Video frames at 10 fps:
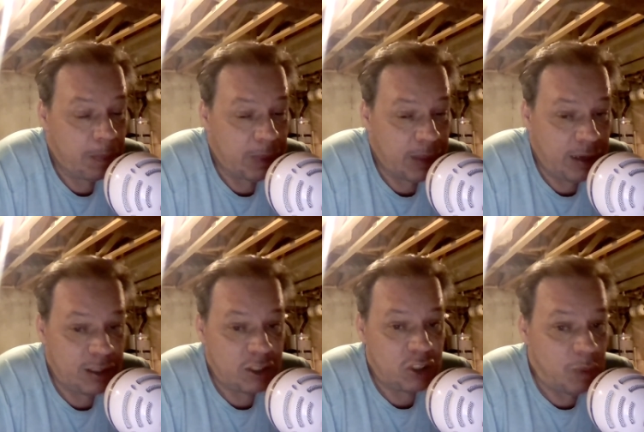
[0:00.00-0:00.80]
that
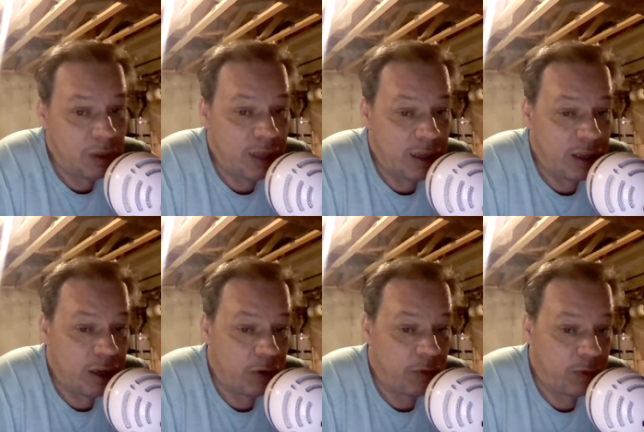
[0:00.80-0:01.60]
needs to be taken
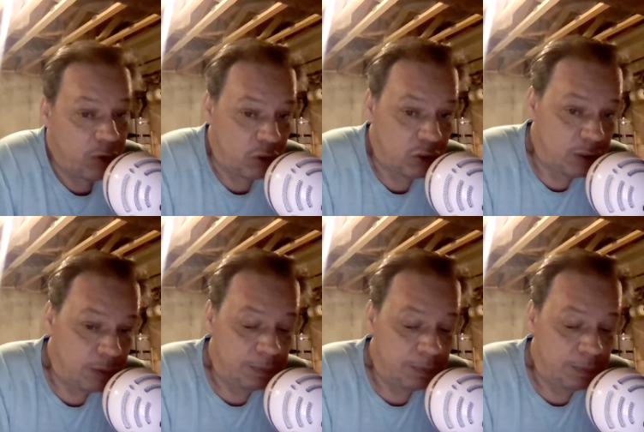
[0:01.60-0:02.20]
care of first.